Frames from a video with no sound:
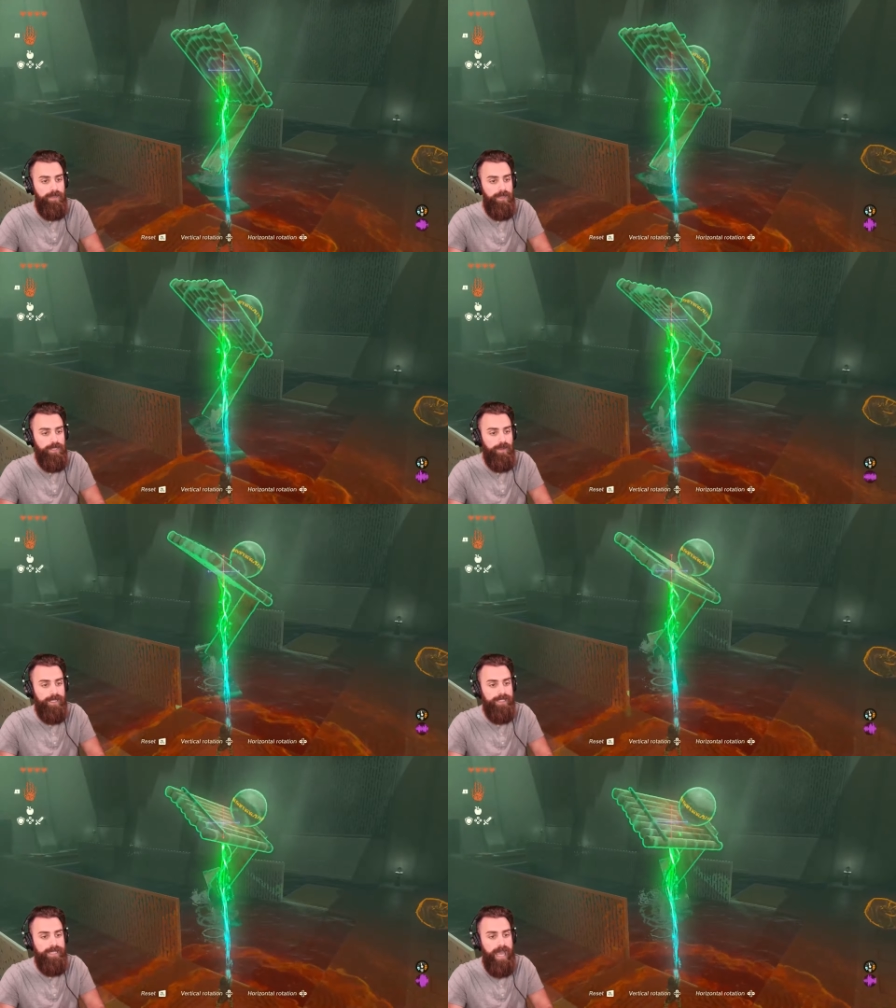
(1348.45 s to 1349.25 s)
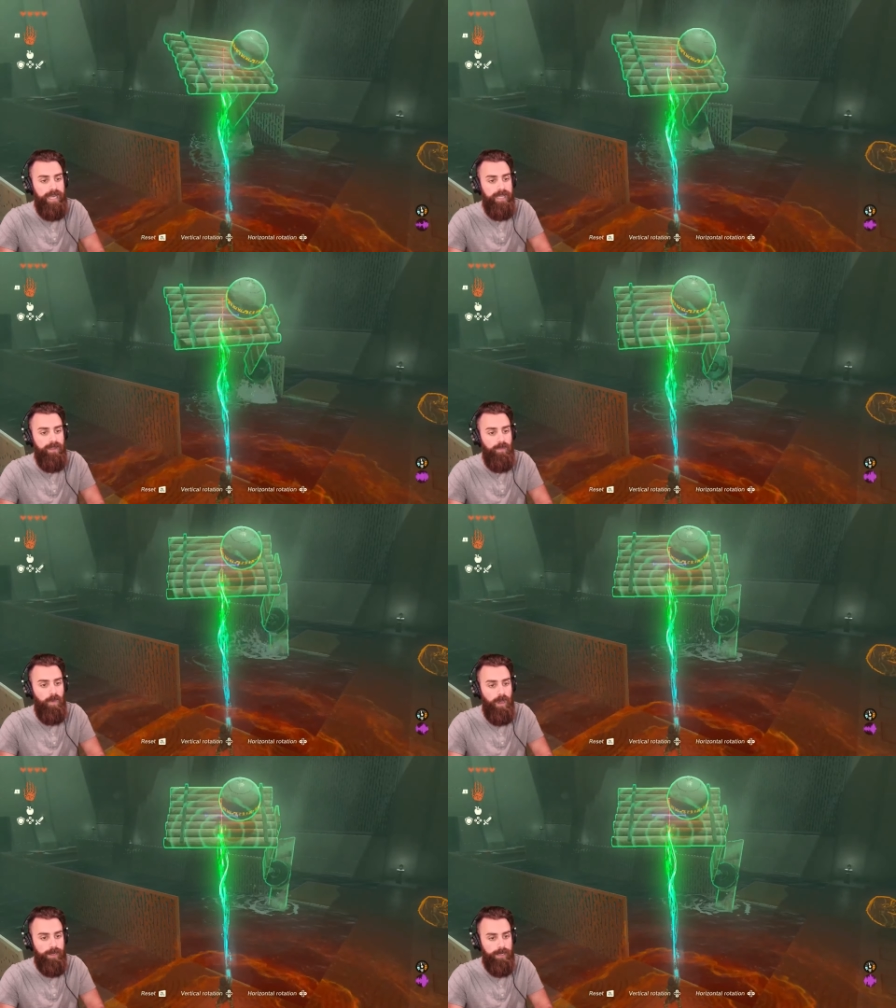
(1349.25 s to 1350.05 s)
So let's get it in the
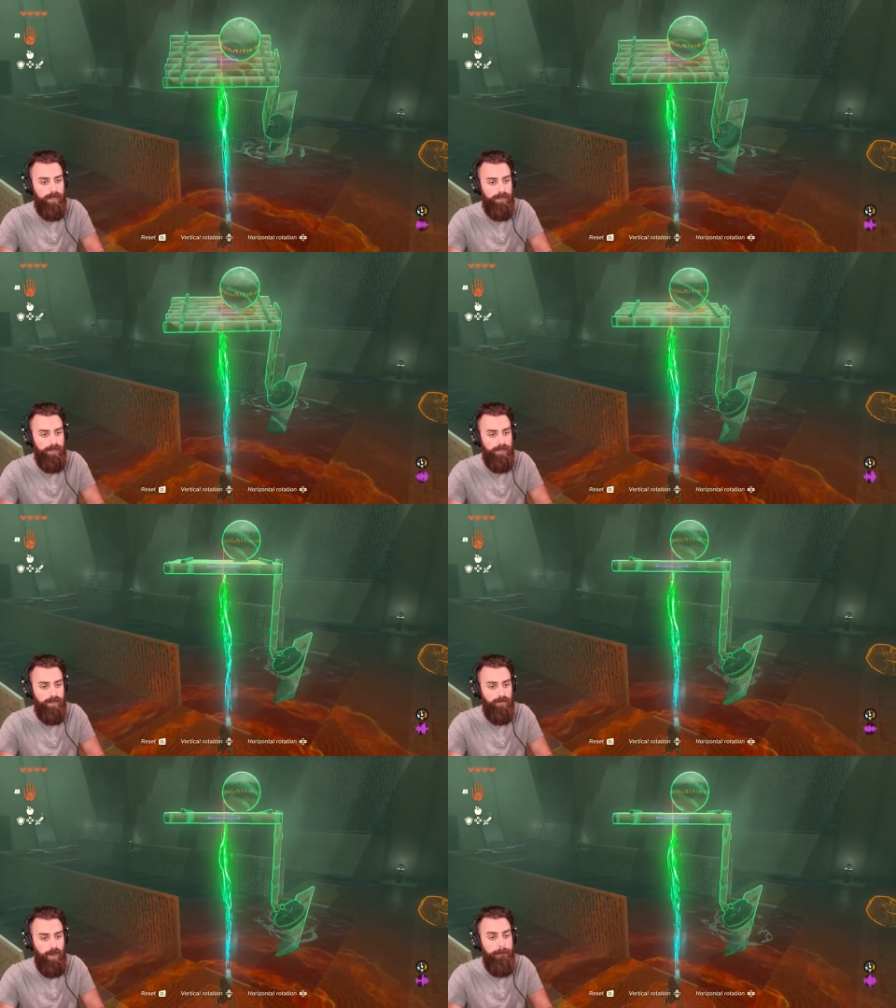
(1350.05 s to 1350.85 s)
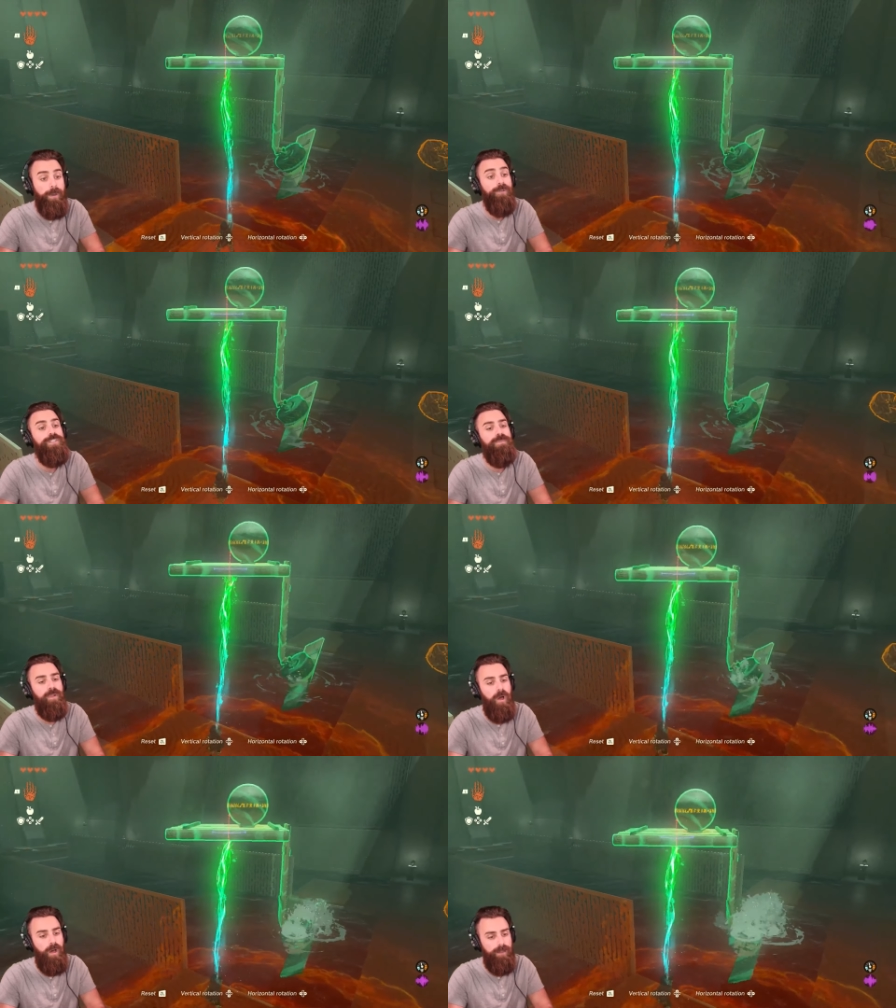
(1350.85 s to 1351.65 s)
water where boats
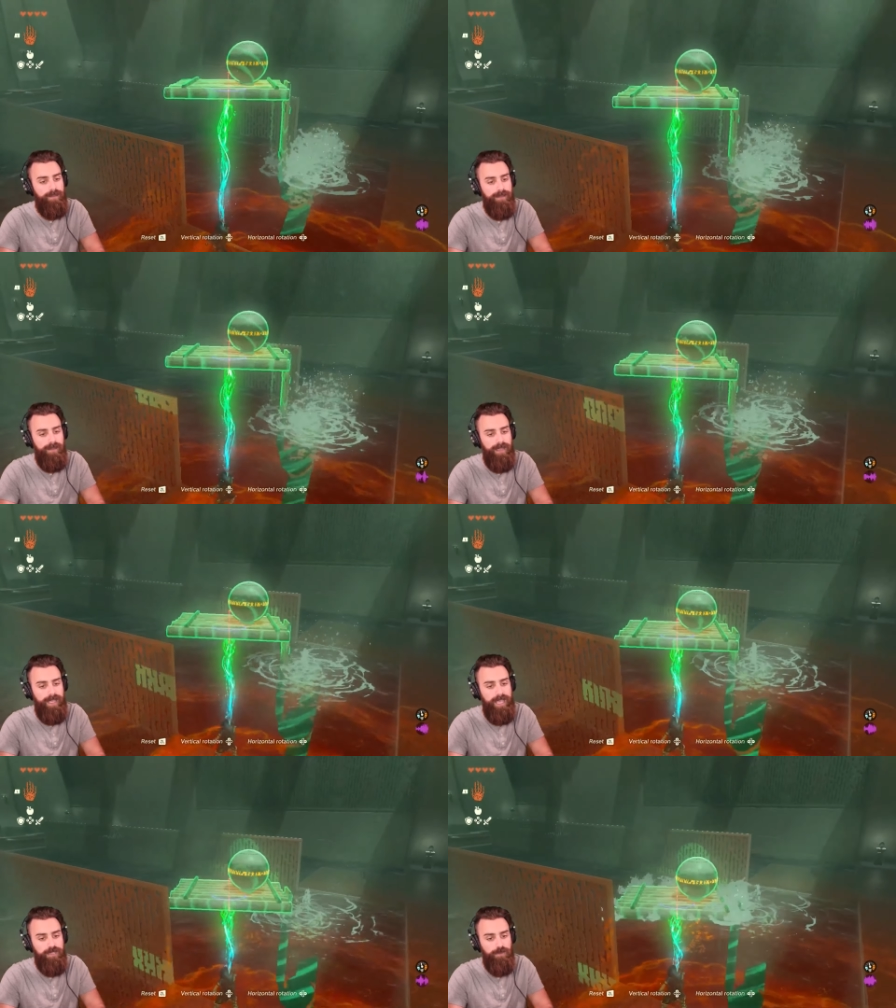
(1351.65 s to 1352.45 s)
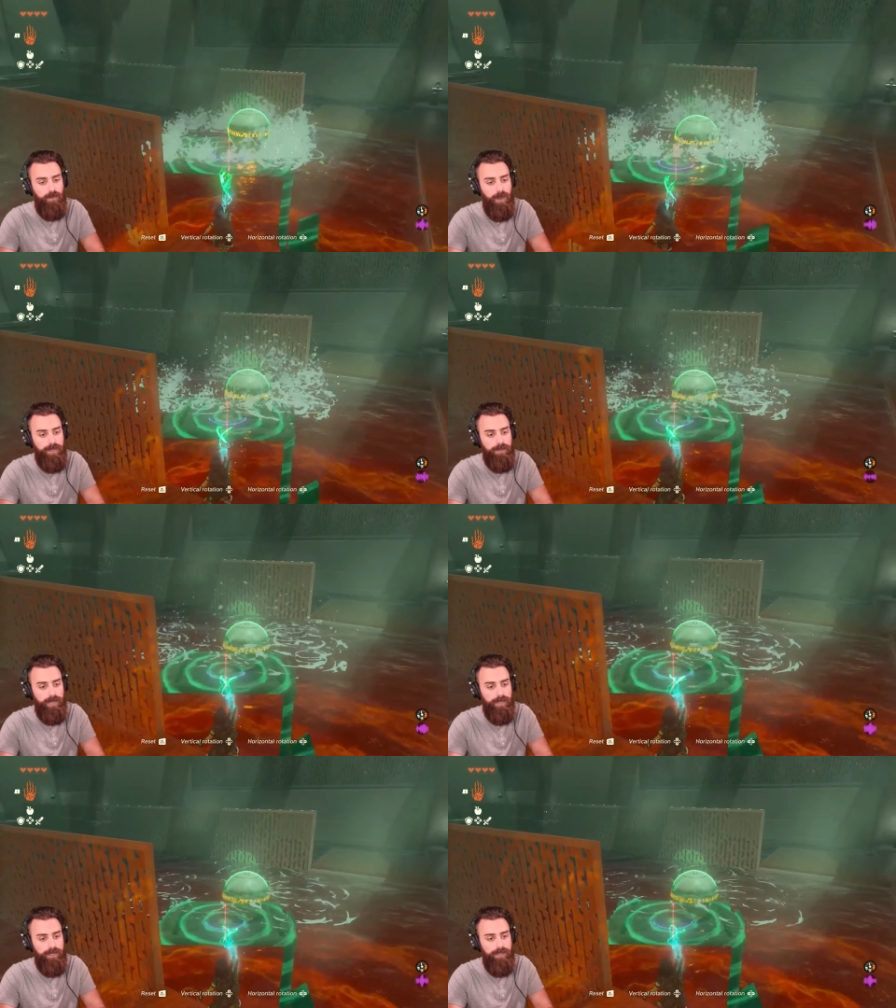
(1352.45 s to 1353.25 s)
belong, in case you were wondering.
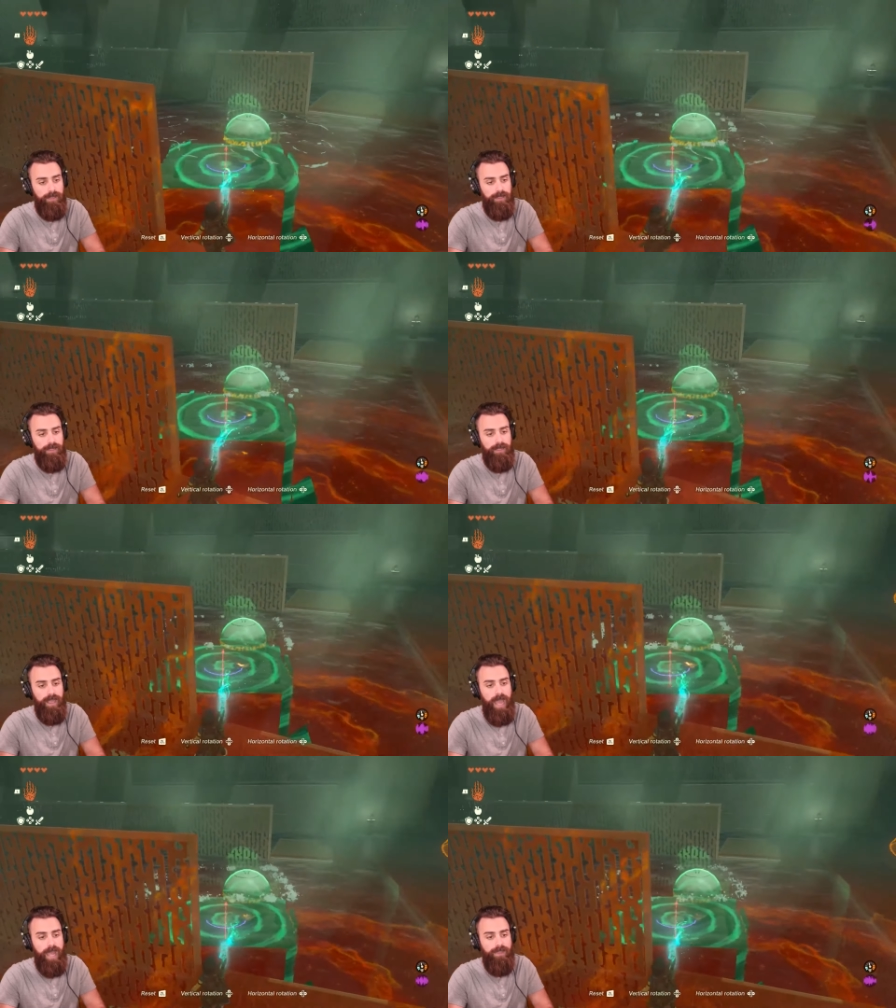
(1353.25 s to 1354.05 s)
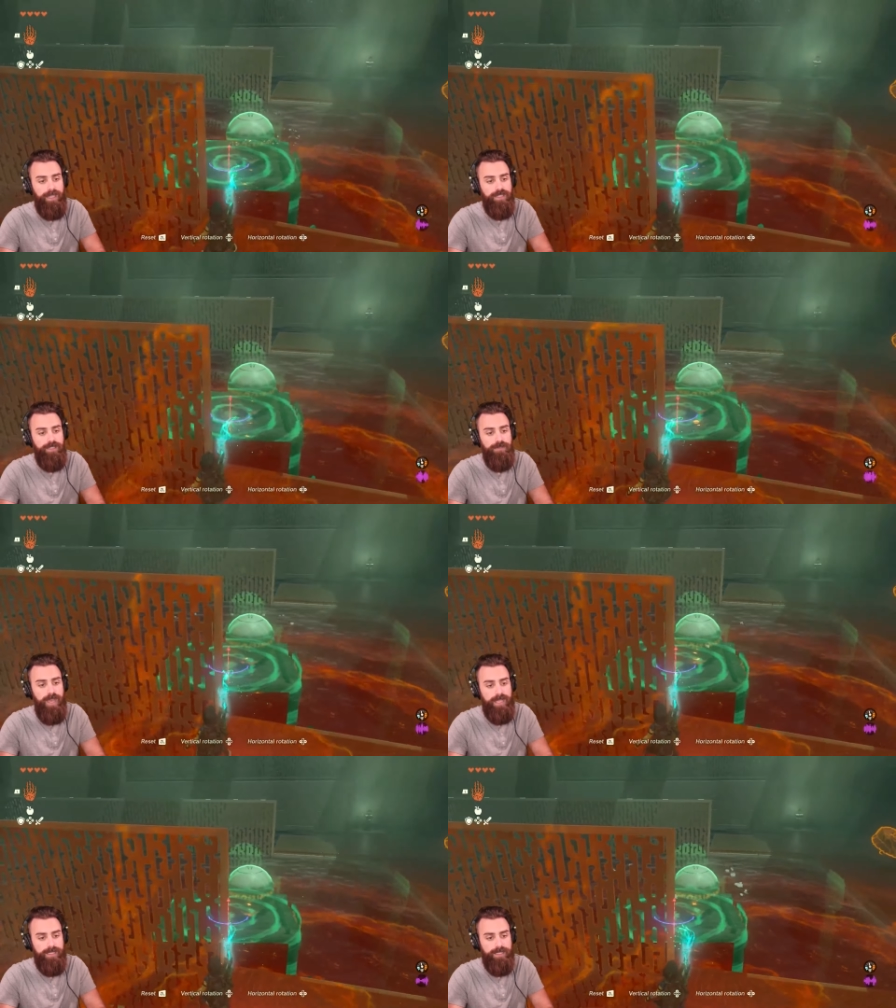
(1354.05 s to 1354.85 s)
And let's do
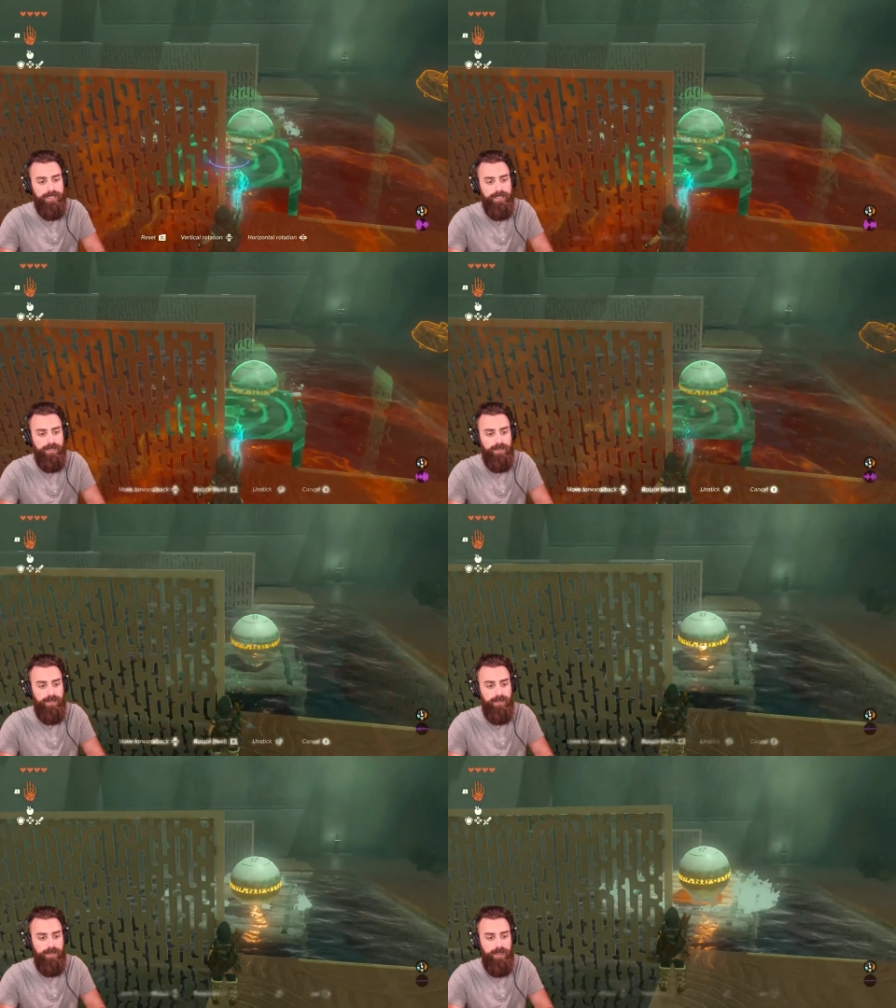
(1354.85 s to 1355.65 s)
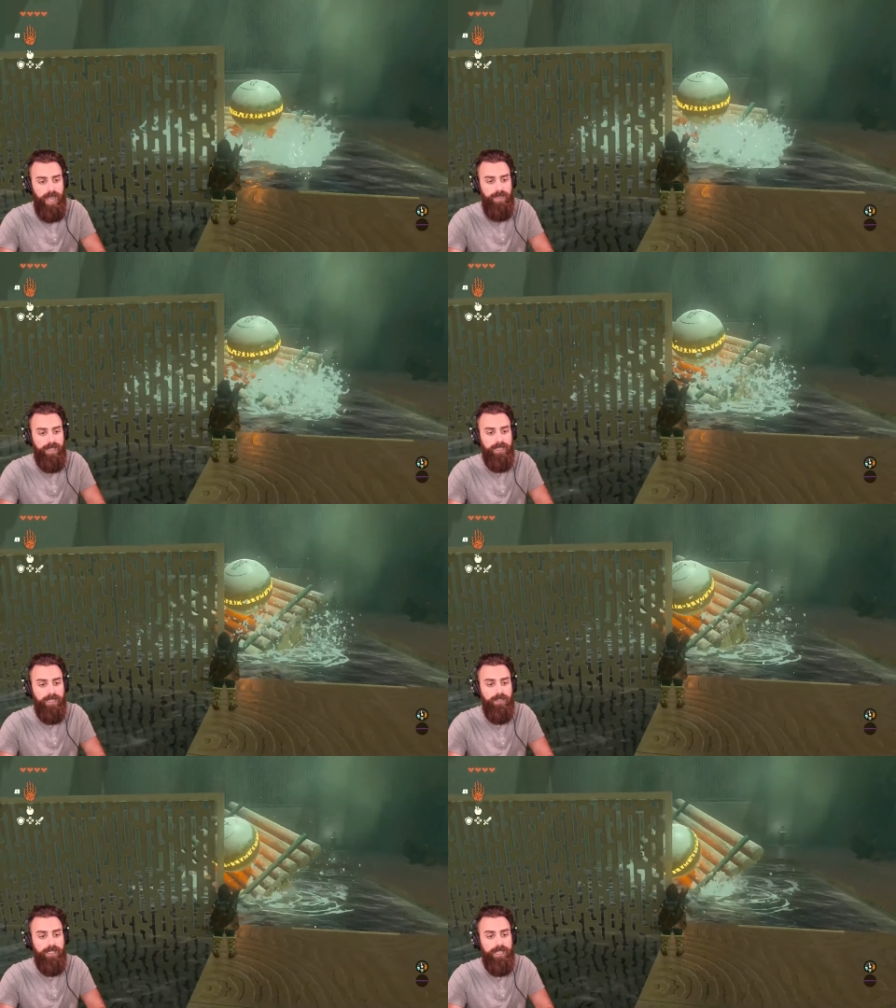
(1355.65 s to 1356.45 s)
this. And then
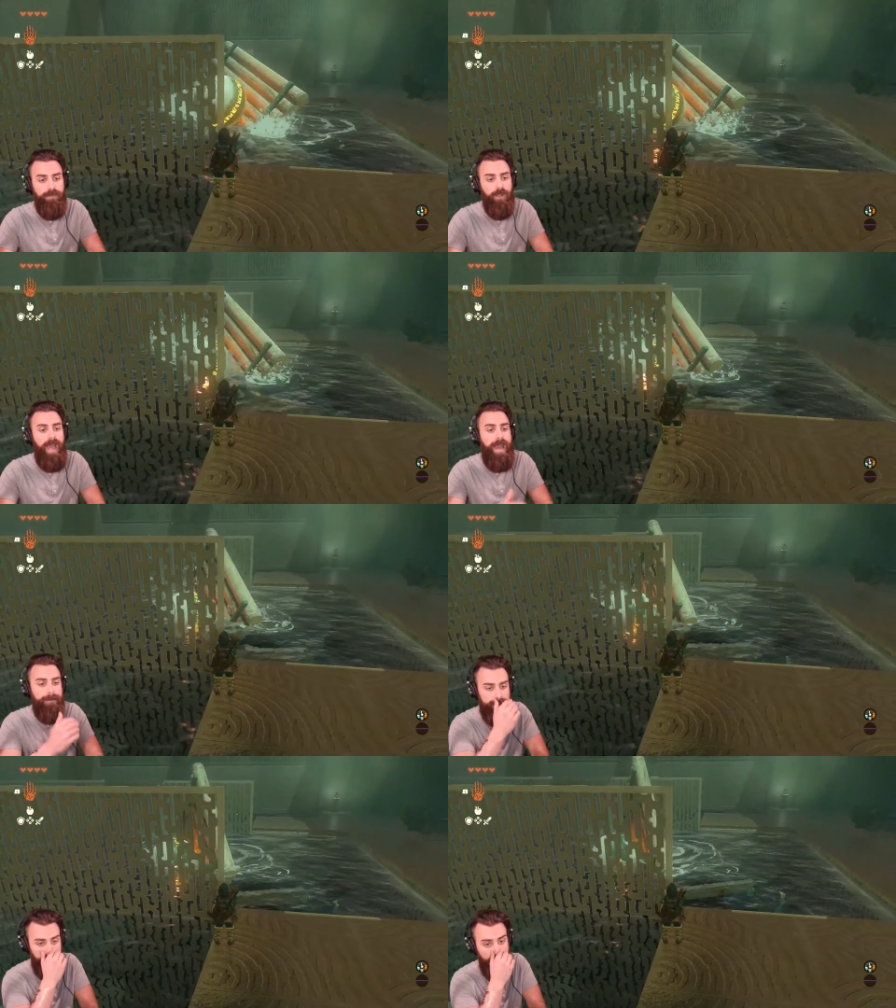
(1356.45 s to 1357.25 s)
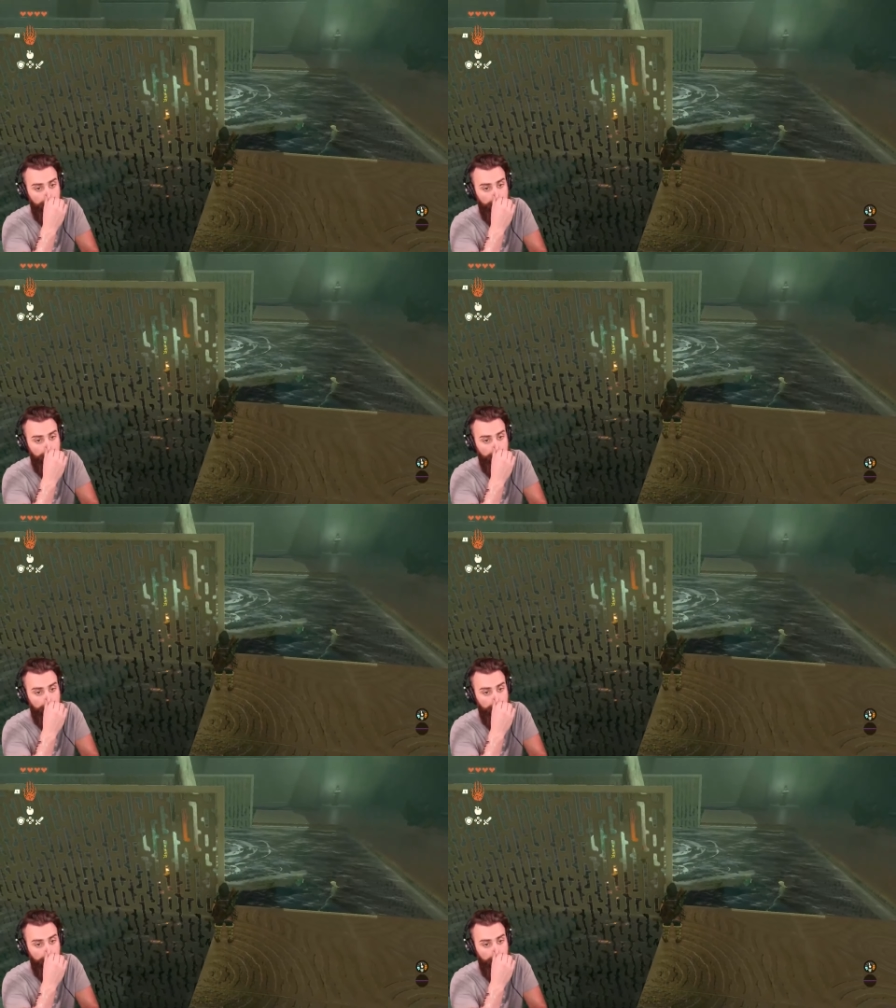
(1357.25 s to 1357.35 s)
clearly what'll happen